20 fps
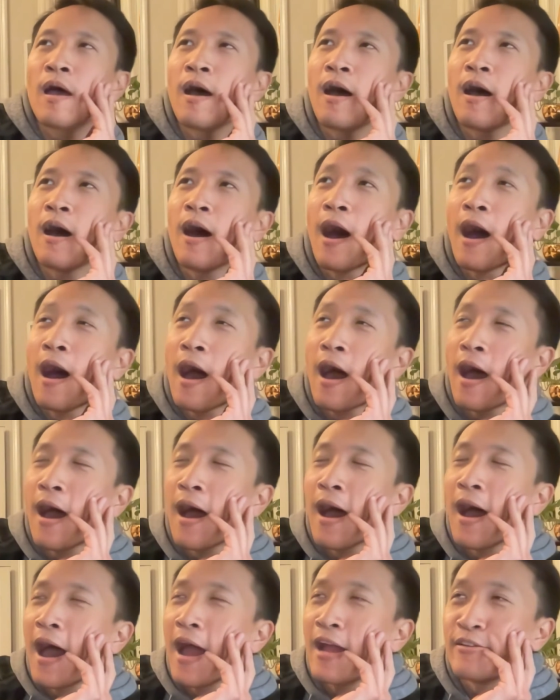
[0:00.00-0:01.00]

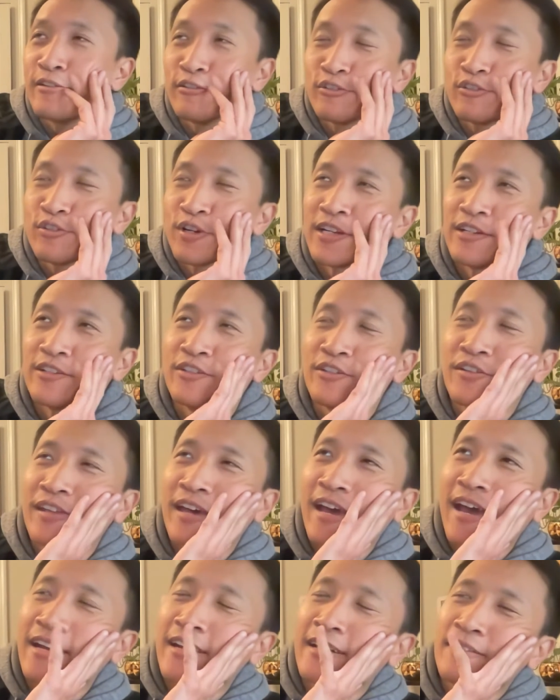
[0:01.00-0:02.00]
I do try to do
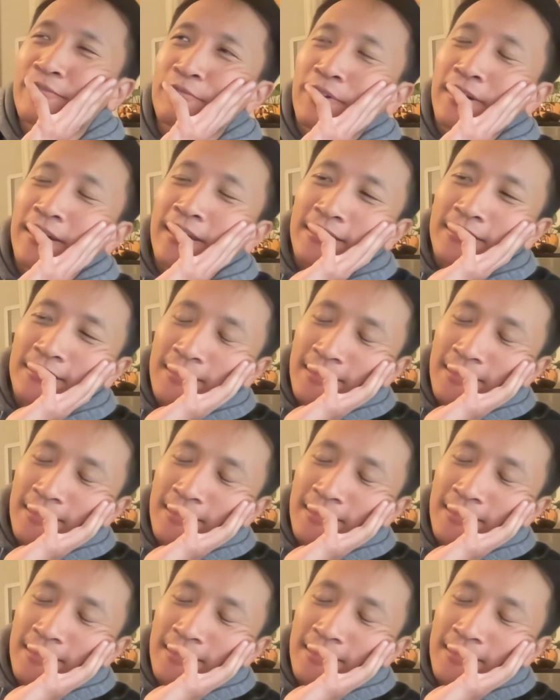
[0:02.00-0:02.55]
that, right?